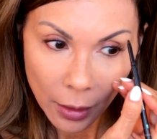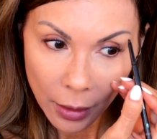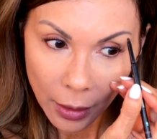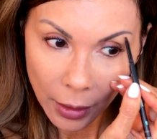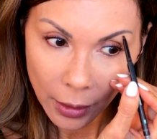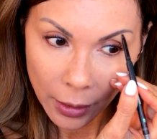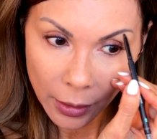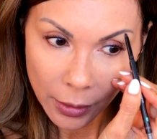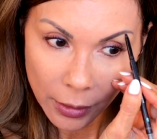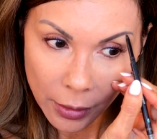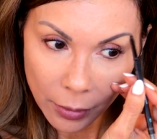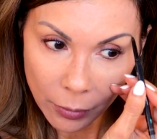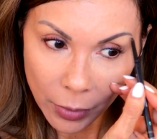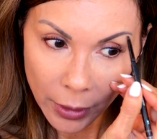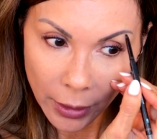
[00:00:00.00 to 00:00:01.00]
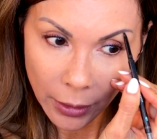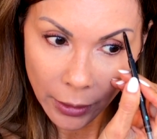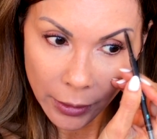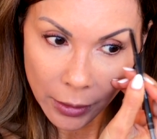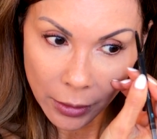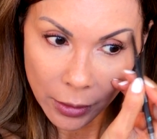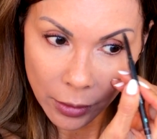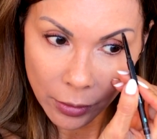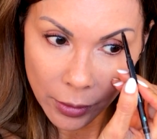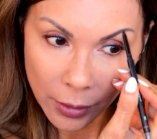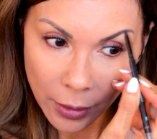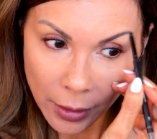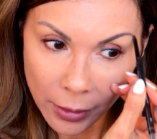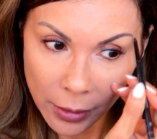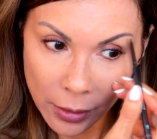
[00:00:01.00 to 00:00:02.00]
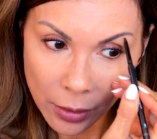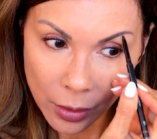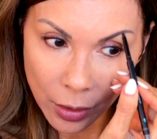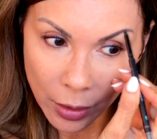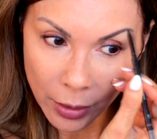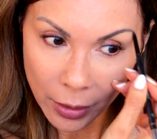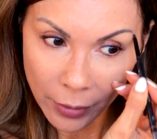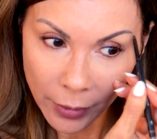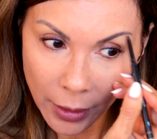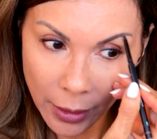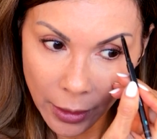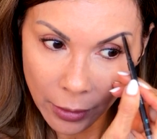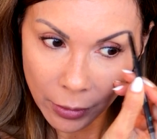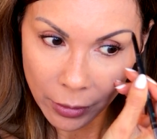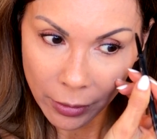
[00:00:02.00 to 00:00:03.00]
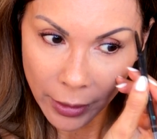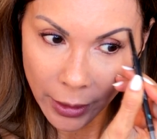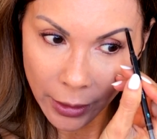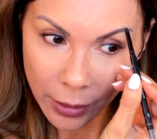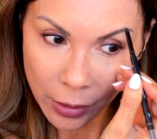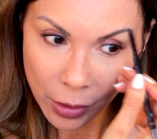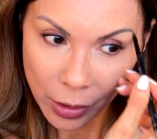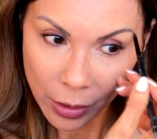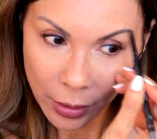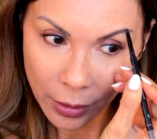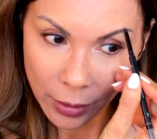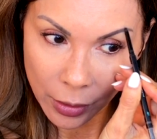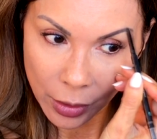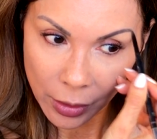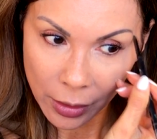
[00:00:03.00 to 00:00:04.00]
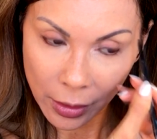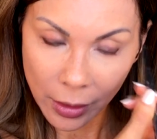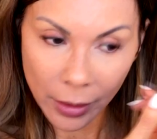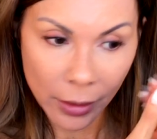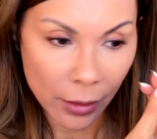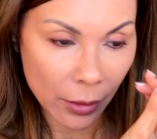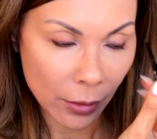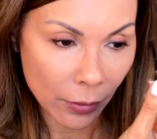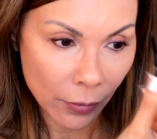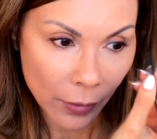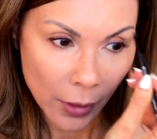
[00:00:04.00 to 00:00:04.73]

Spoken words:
And what I like to do is kind of start on the outer edge and just kind of